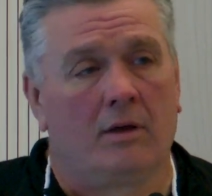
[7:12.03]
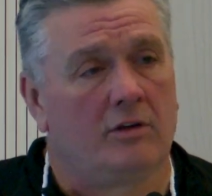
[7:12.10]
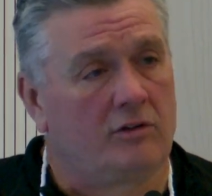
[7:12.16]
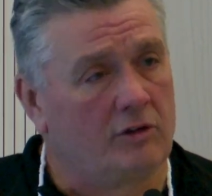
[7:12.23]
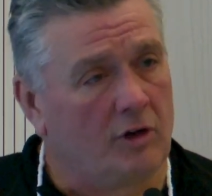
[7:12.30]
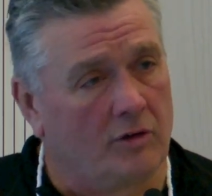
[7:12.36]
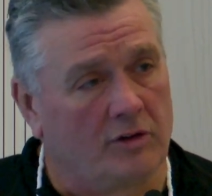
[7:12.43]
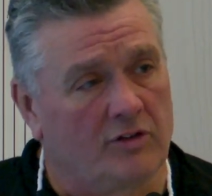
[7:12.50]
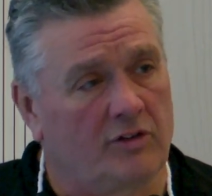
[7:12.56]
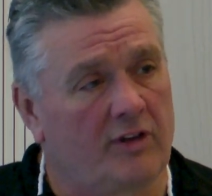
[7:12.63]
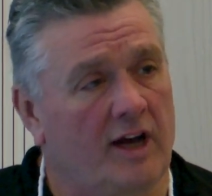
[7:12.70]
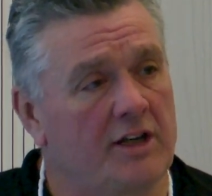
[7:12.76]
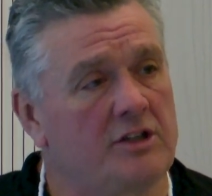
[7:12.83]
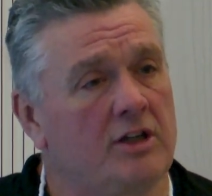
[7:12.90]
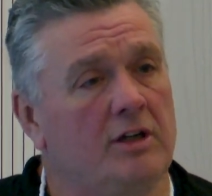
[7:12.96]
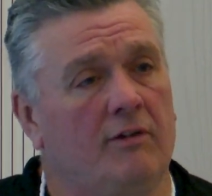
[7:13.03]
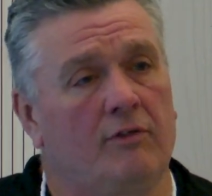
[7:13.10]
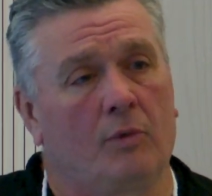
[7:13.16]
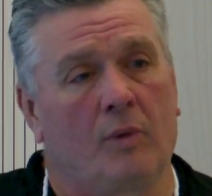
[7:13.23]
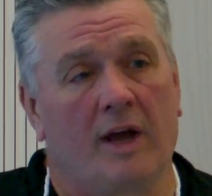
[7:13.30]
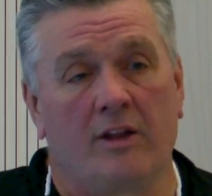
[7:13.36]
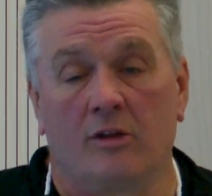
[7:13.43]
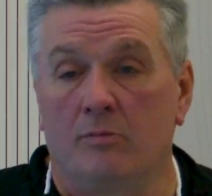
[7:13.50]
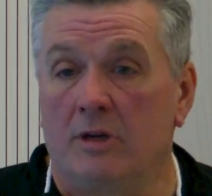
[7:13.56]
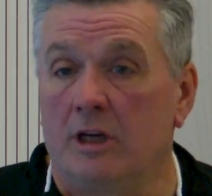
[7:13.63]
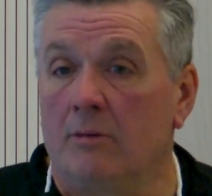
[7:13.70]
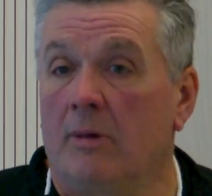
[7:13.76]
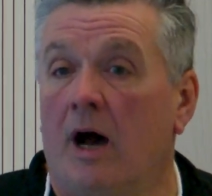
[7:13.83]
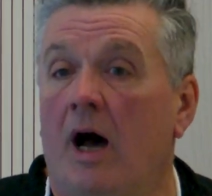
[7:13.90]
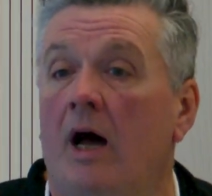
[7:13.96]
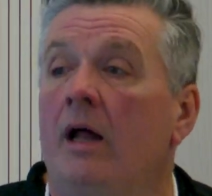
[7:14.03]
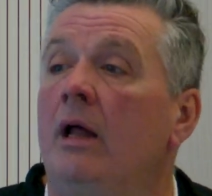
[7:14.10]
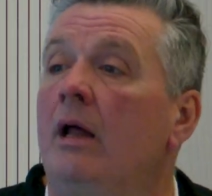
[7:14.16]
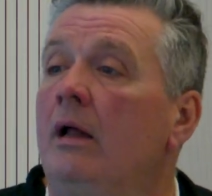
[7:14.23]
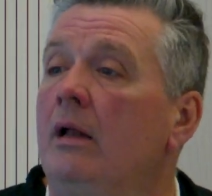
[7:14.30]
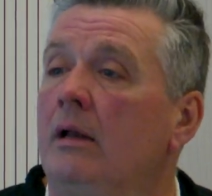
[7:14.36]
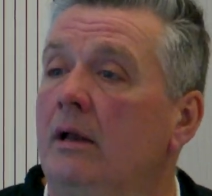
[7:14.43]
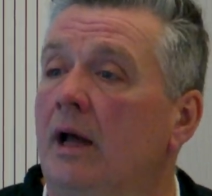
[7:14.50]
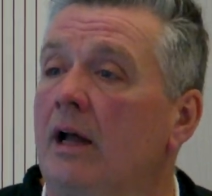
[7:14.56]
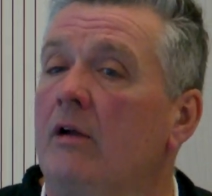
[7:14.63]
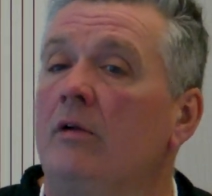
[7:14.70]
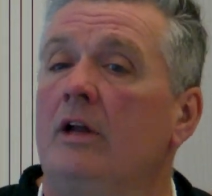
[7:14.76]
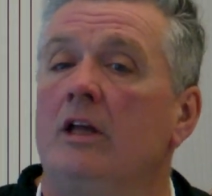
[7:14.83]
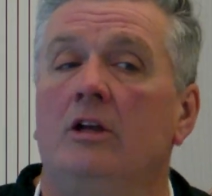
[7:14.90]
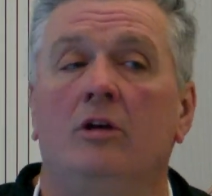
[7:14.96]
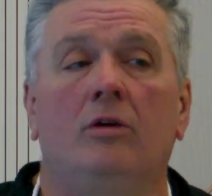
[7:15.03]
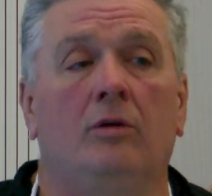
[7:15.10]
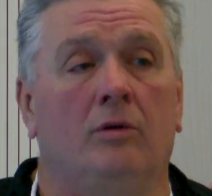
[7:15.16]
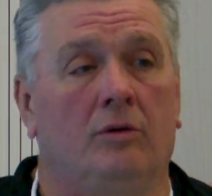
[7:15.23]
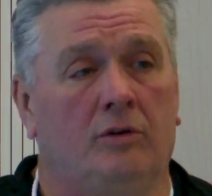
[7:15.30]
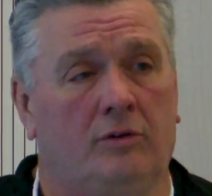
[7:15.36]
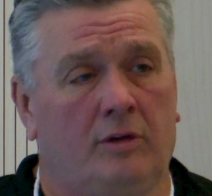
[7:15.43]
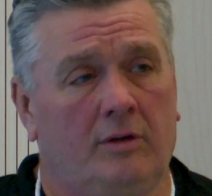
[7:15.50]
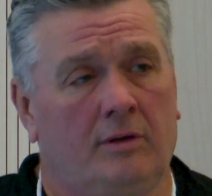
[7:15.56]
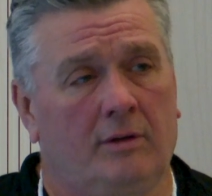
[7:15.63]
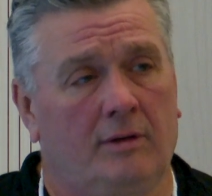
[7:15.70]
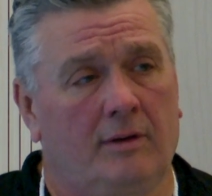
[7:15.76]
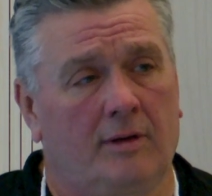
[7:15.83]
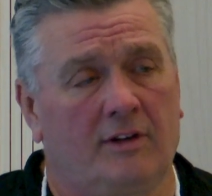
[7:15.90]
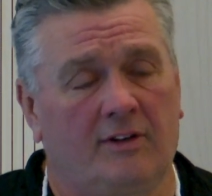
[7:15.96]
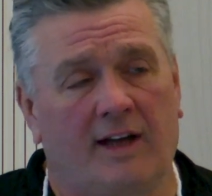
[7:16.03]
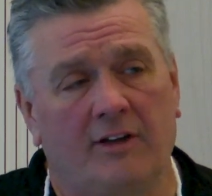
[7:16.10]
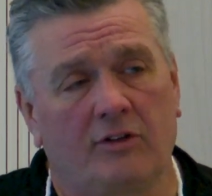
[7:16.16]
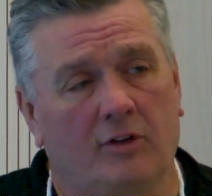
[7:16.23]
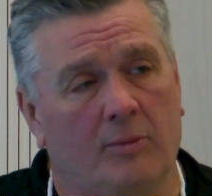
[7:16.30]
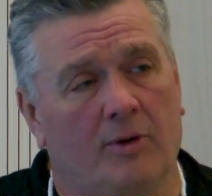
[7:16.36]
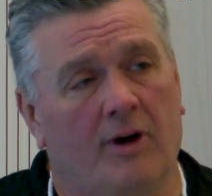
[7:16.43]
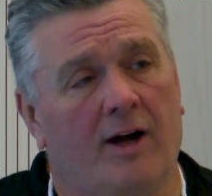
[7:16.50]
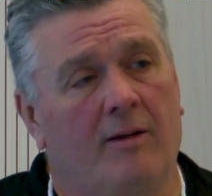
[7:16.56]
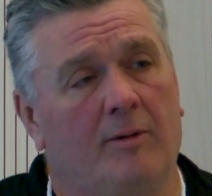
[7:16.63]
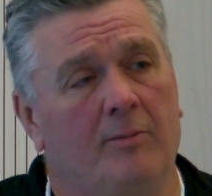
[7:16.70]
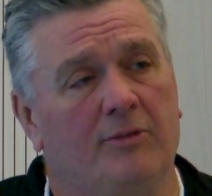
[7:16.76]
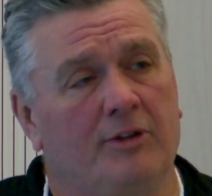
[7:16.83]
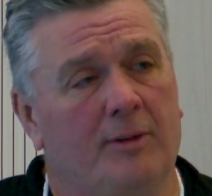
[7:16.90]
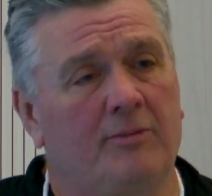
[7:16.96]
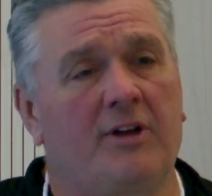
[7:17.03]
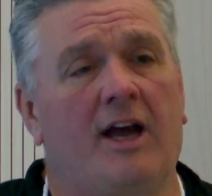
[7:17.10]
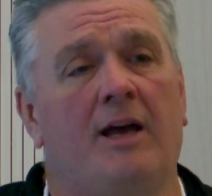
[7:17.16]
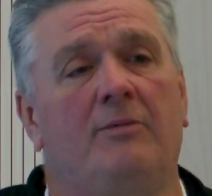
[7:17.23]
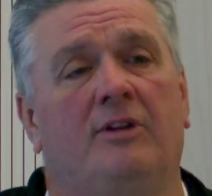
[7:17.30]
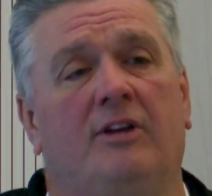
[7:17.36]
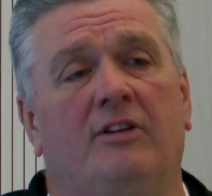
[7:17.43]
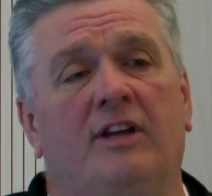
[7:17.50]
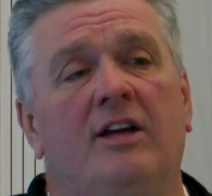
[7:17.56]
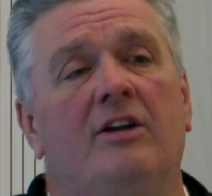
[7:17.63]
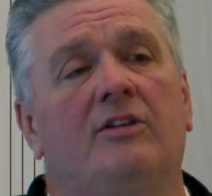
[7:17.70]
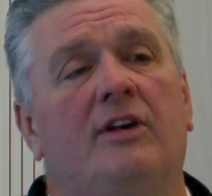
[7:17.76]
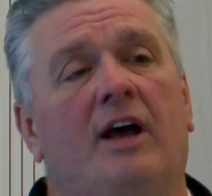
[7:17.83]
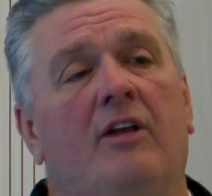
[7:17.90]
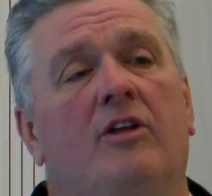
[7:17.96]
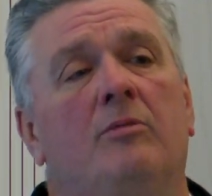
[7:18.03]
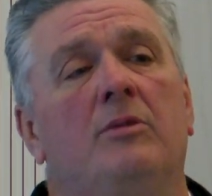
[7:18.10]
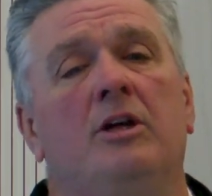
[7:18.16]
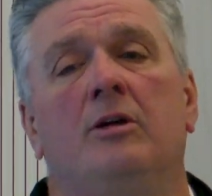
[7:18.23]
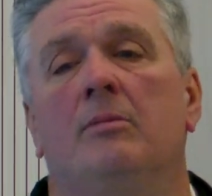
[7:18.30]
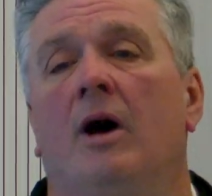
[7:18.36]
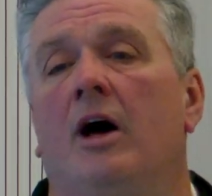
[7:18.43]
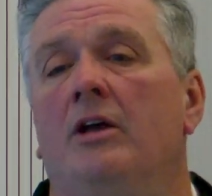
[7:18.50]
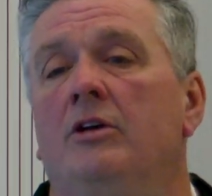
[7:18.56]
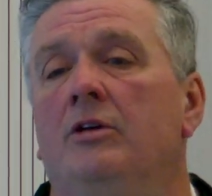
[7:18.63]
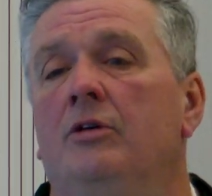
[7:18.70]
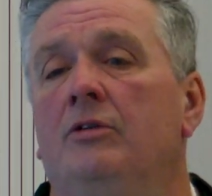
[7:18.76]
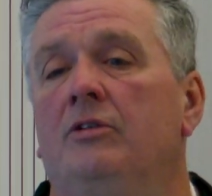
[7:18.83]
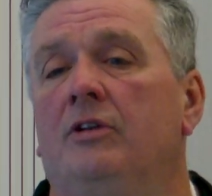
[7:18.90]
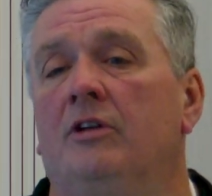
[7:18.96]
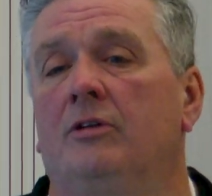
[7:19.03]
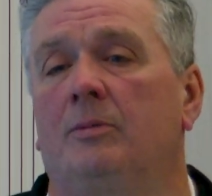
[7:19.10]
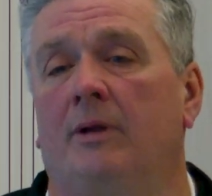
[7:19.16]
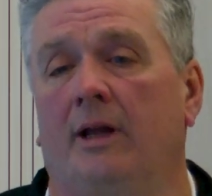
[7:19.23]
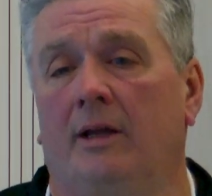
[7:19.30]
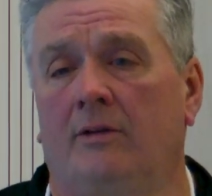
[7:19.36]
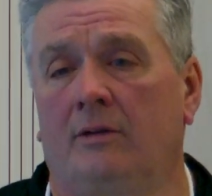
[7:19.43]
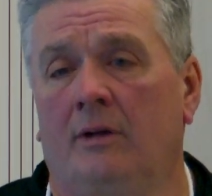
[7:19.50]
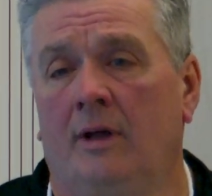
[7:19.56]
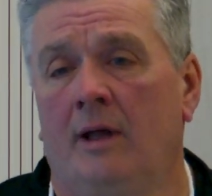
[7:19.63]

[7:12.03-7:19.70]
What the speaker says: There's no discussion of the way the Mi'kmaq not only used, because that's the problem. Sometimes it's here's how the Mi'kmaq used this place,